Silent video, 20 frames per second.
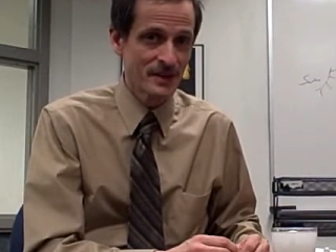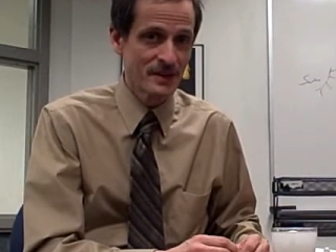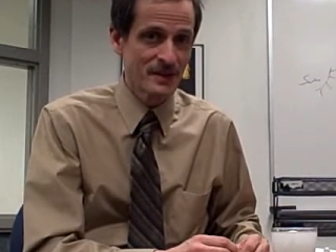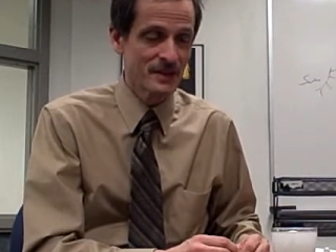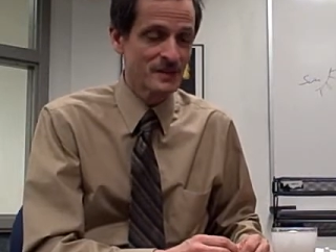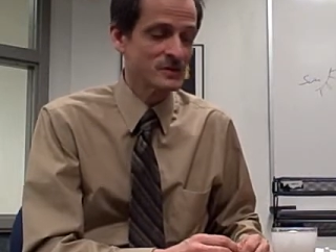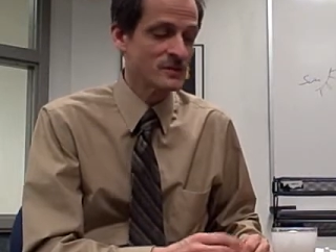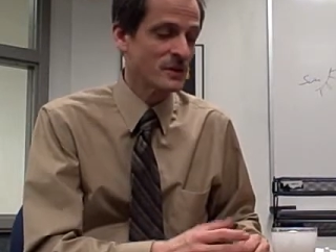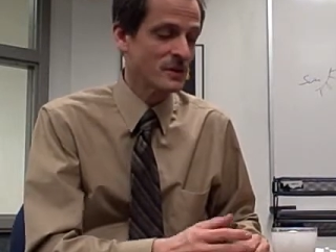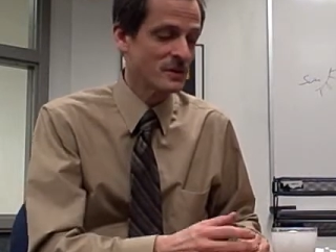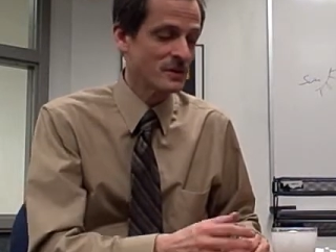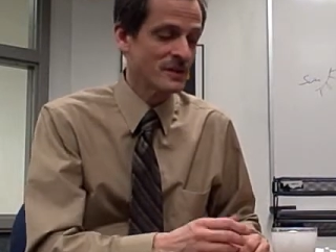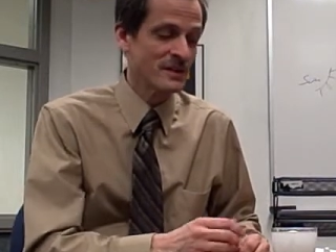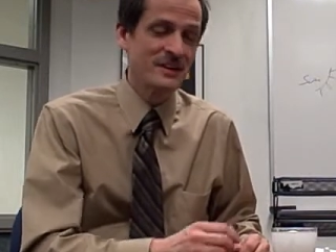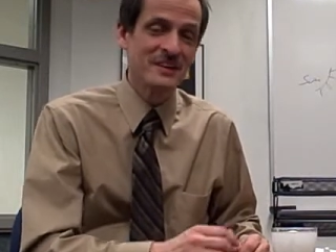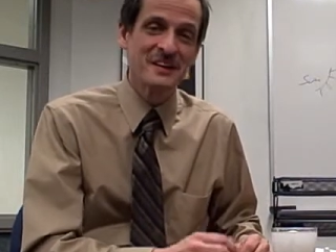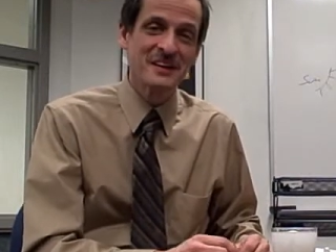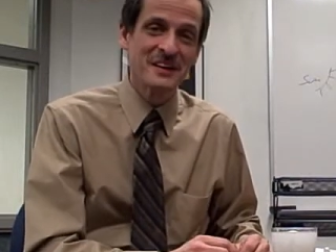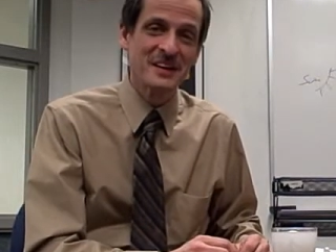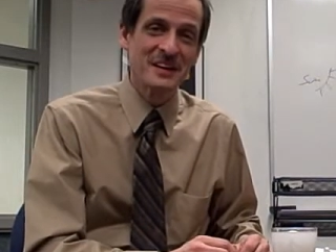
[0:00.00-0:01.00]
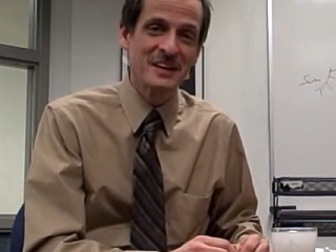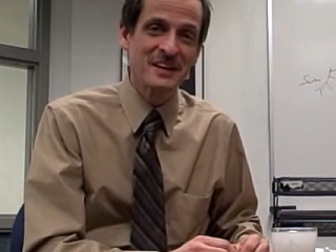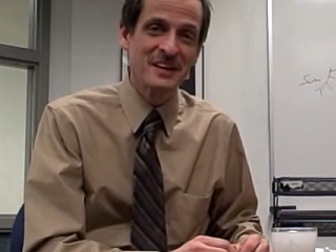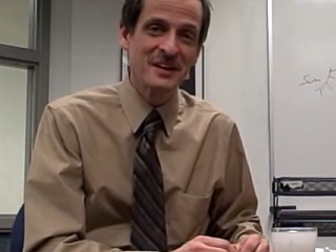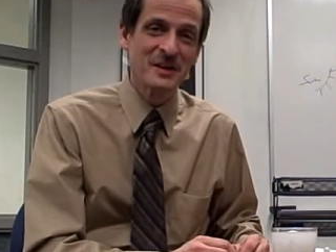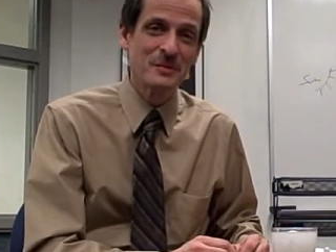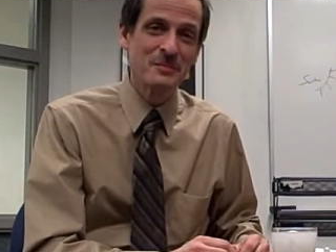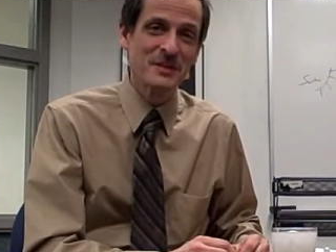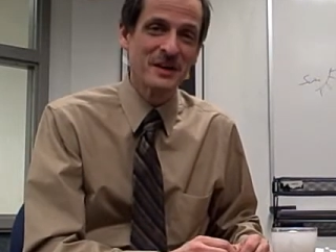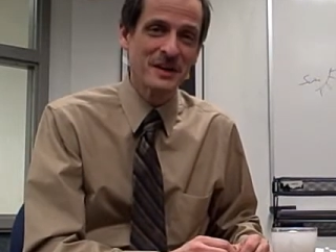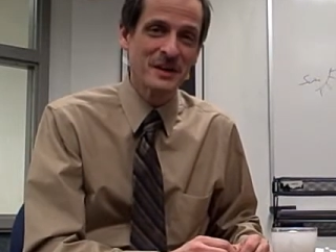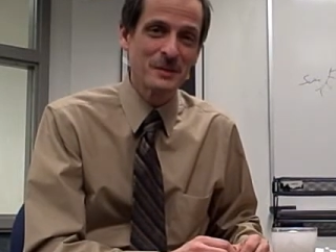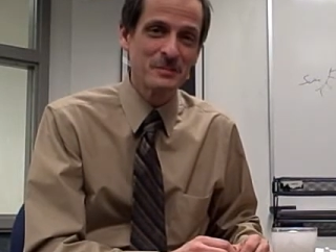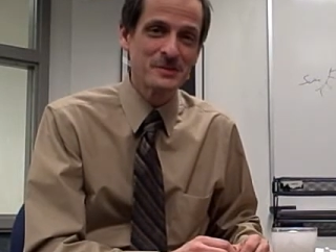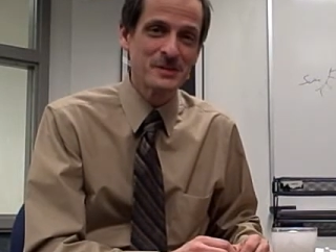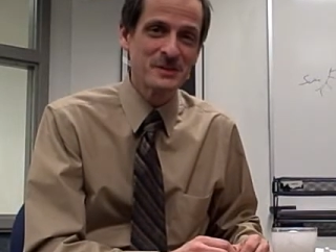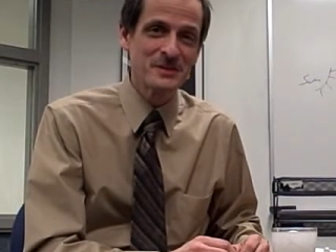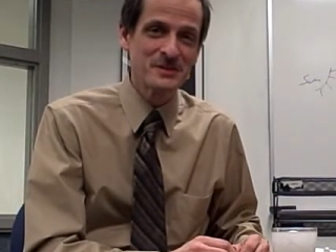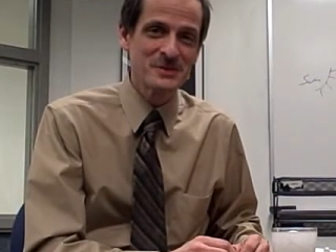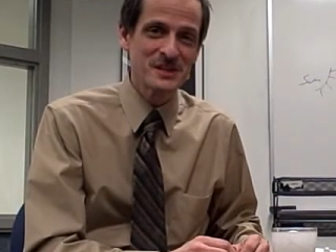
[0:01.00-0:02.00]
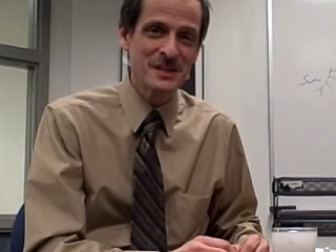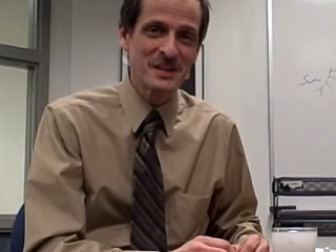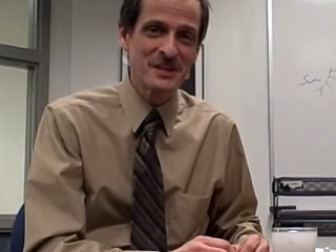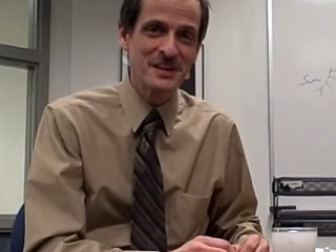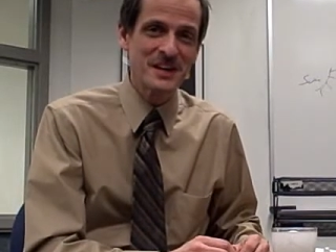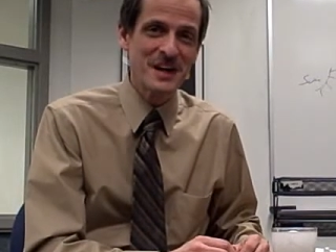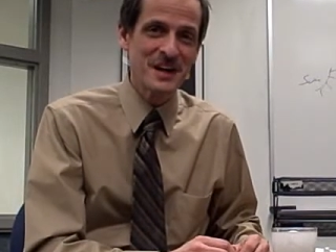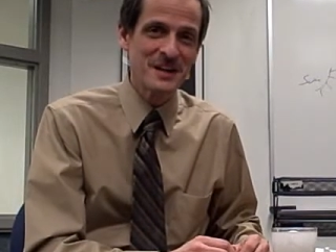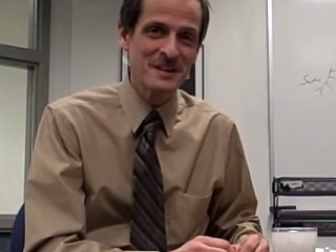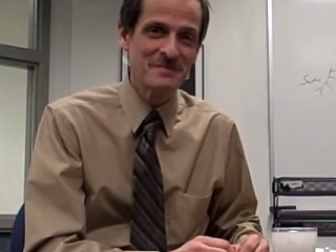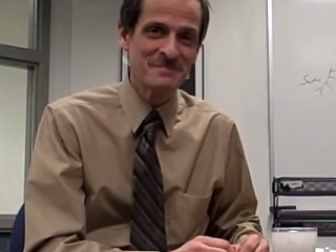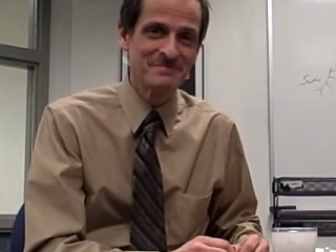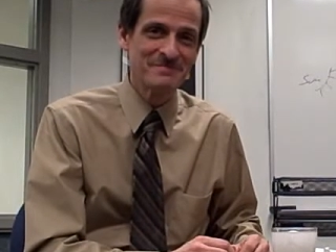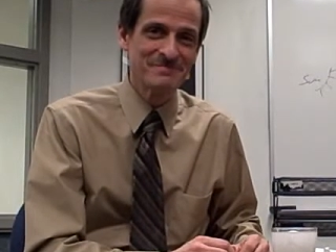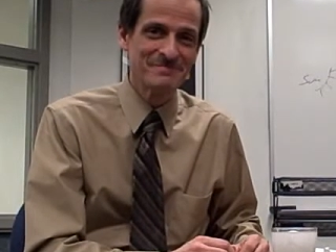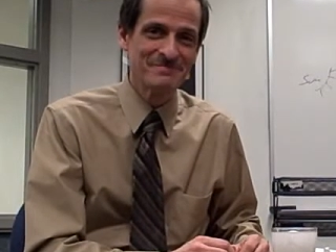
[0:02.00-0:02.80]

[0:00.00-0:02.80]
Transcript: So hope that helps you understand it, Al.